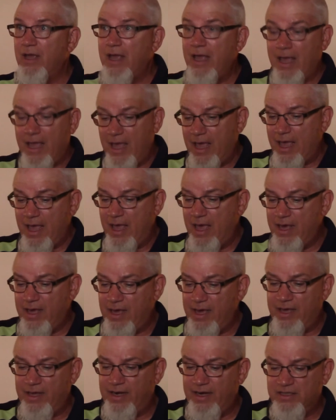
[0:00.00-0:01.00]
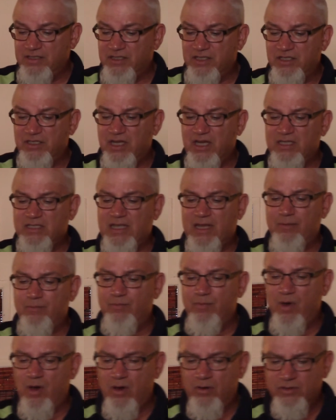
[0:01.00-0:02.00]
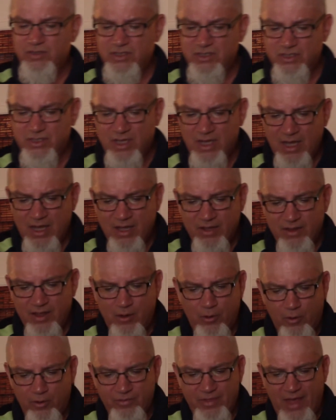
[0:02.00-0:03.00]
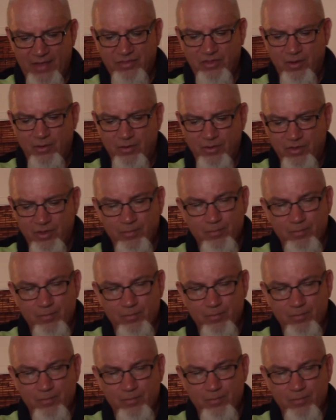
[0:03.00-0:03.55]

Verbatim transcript: And, and, and I'd suggest that most that, or that the,